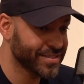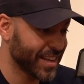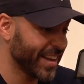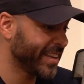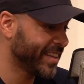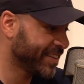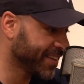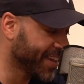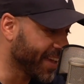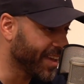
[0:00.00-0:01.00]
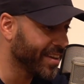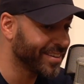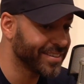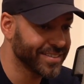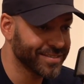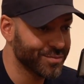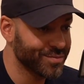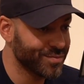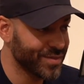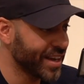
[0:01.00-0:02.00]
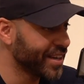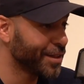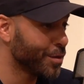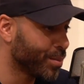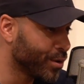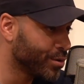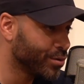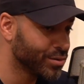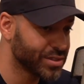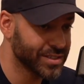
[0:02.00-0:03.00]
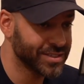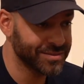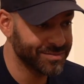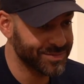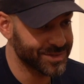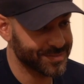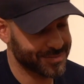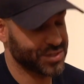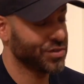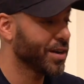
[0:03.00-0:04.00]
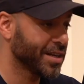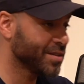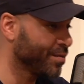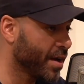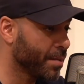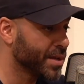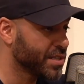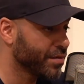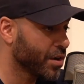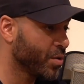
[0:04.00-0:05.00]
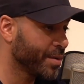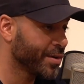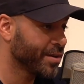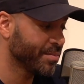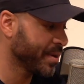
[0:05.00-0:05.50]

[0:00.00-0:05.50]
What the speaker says: cleaning the kit and cleaning the balls and struggling to find bits of equipment.